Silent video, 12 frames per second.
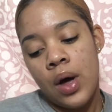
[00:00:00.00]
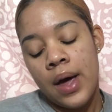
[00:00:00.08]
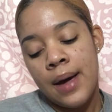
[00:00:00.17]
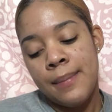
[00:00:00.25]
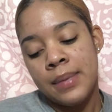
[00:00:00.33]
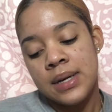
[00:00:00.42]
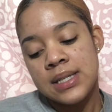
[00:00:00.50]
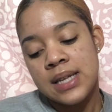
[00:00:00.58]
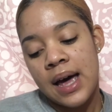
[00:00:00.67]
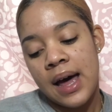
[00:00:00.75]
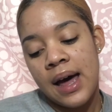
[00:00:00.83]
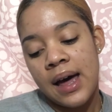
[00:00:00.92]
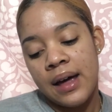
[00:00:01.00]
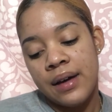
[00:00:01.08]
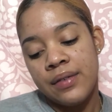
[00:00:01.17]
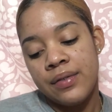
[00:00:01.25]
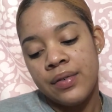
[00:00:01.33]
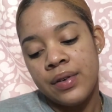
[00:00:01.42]
a
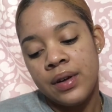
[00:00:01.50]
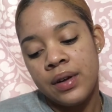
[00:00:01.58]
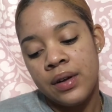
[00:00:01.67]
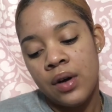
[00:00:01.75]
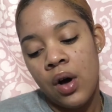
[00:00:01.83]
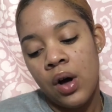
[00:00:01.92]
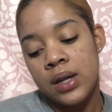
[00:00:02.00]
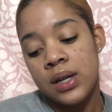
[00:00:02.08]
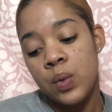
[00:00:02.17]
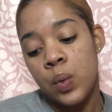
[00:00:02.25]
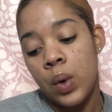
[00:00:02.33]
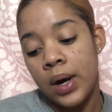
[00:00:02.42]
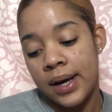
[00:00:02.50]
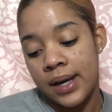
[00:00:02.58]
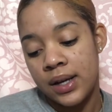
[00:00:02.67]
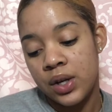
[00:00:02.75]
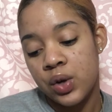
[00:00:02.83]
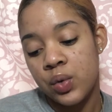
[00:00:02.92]
must-have
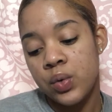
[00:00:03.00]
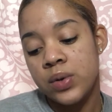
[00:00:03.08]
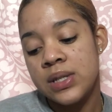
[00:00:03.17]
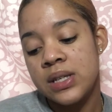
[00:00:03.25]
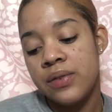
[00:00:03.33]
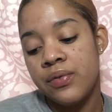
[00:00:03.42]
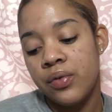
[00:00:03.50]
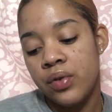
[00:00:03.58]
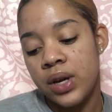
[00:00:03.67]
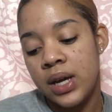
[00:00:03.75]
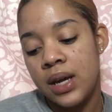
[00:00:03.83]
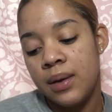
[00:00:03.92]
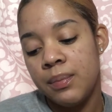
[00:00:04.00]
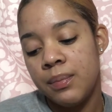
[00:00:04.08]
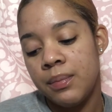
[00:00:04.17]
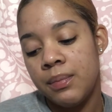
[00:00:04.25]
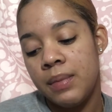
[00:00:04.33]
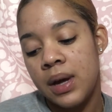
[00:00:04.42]
all-in-one cruelty-free
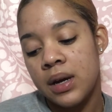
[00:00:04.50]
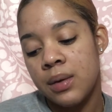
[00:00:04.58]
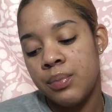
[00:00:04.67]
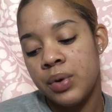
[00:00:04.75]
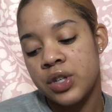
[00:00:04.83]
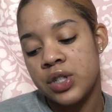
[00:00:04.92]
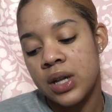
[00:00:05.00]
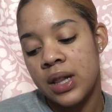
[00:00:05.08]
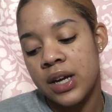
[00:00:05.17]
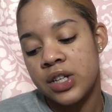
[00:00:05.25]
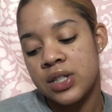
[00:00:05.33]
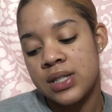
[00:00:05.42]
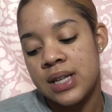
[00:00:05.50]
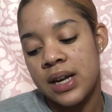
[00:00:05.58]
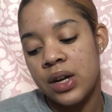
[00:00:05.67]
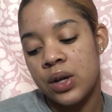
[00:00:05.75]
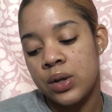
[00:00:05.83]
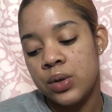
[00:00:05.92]
makeup brush collection that
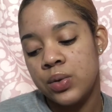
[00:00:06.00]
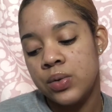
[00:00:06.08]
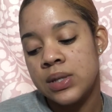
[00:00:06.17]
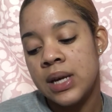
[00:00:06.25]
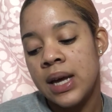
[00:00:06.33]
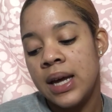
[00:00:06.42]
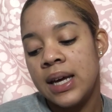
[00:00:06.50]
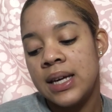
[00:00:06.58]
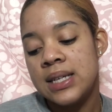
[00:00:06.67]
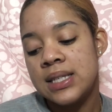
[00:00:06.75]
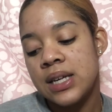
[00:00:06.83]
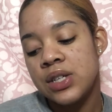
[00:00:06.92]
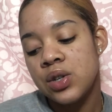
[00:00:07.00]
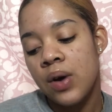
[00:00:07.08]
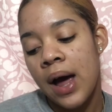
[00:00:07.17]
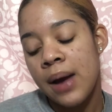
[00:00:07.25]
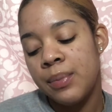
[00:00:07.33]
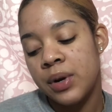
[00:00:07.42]
includes essential
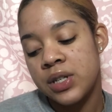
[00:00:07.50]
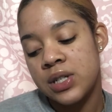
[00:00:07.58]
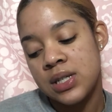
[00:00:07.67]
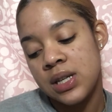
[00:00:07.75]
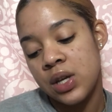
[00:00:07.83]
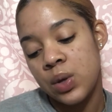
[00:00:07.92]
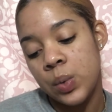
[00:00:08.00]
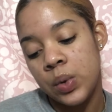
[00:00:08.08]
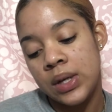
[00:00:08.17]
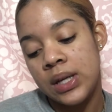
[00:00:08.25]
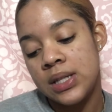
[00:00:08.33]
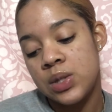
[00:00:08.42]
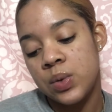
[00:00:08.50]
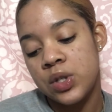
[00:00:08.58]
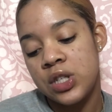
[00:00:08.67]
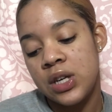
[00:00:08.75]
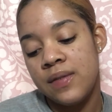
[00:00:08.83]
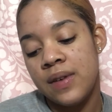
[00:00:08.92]
eye brushes that you will need to
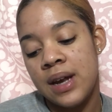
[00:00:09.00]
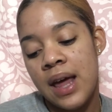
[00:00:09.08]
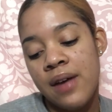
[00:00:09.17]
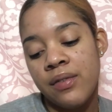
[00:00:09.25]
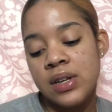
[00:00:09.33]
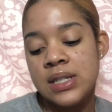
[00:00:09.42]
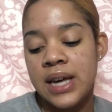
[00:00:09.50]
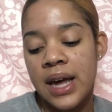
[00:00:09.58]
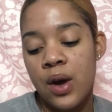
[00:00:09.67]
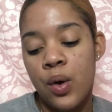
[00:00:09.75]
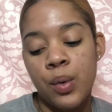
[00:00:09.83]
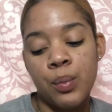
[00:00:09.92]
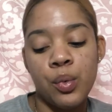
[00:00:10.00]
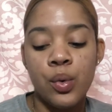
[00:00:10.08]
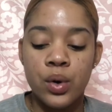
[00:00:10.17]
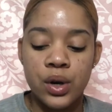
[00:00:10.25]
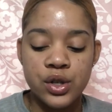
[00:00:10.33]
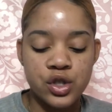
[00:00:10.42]
achieve an everyday or
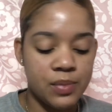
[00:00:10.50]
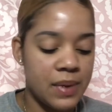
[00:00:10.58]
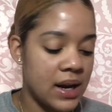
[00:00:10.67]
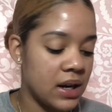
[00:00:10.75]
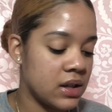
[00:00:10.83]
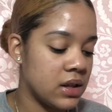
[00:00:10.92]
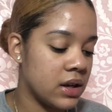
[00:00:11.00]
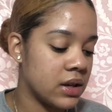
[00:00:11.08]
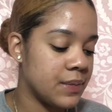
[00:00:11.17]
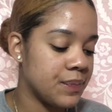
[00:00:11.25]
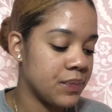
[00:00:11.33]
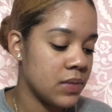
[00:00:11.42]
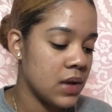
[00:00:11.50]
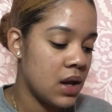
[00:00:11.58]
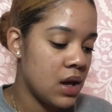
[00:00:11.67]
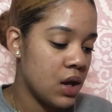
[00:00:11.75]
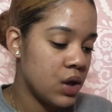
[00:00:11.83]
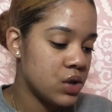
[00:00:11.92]
more dramatic look.
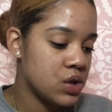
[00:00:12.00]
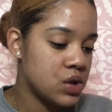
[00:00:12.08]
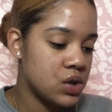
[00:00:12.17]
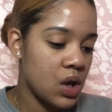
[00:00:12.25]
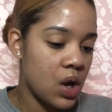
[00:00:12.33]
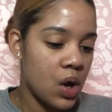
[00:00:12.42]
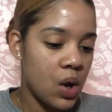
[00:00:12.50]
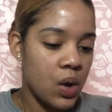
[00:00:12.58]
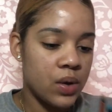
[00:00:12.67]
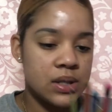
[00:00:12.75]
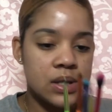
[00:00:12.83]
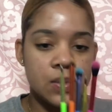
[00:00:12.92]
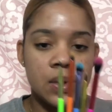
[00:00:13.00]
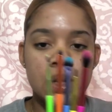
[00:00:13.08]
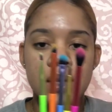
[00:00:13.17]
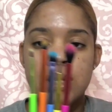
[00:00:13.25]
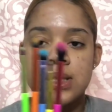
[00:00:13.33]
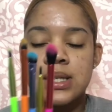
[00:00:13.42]
So this is what it
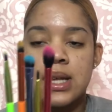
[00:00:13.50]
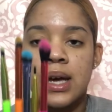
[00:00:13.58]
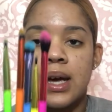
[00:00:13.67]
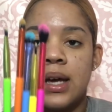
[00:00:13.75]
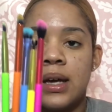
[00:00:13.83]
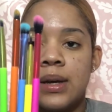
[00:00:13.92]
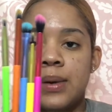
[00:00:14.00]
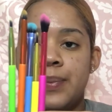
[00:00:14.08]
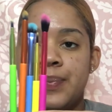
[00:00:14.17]
looks like.